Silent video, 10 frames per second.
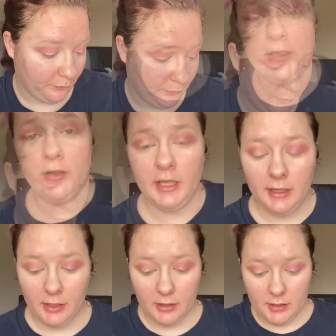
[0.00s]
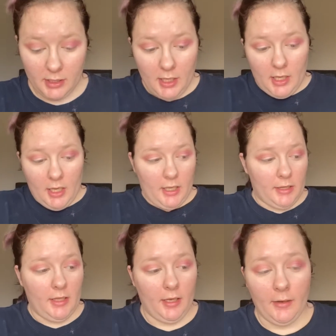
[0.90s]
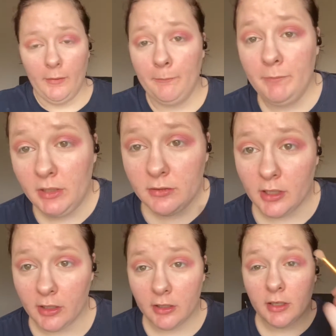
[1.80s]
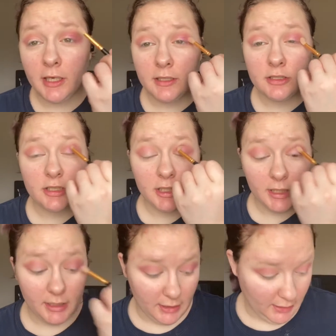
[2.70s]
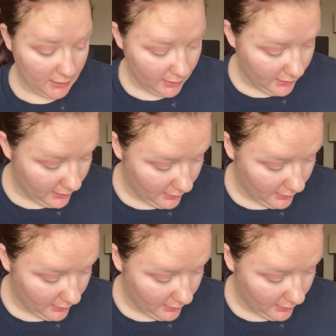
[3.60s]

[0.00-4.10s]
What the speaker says: So then there's the middle daughter, and she is